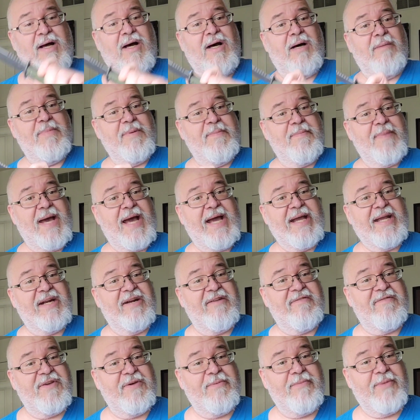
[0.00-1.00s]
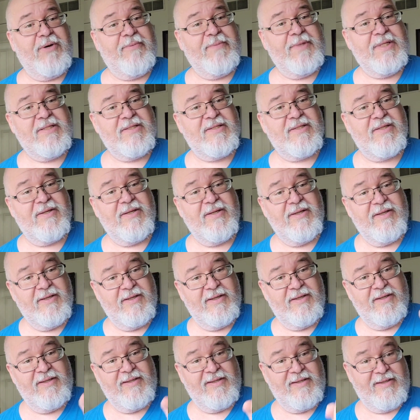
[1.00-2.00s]
I'll be back in a few moments
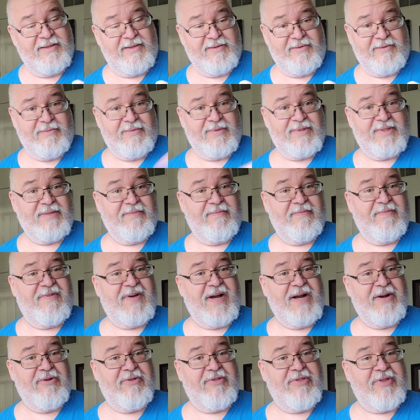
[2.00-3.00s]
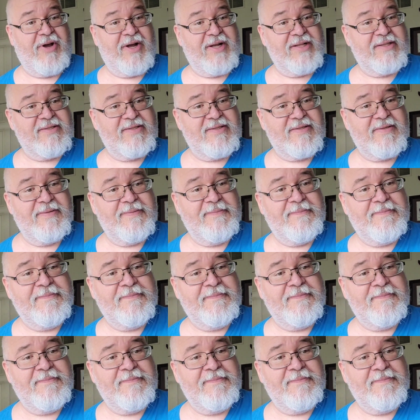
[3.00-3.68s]
with some final thoughts.